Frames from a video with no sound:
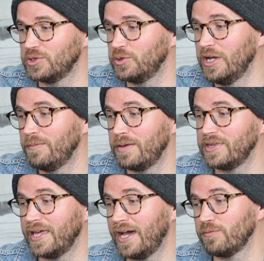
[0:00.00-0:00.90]
who maybe
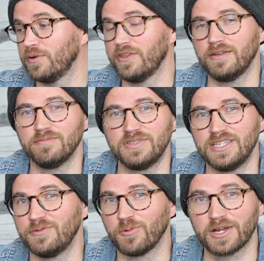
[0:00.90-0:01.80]
they have one that
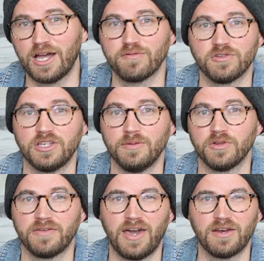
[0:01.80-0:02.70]
didn't work out for them or
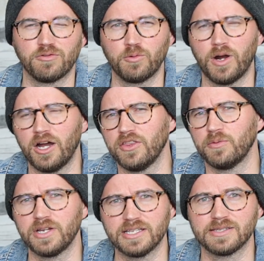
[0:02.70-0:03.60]
they've had it for a while and they
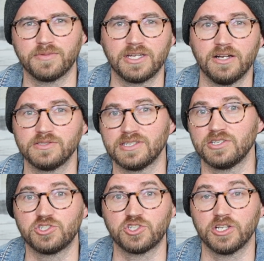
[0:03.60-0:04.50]
want to get something else and
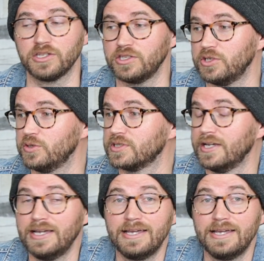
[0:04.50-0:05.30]
it's gently used.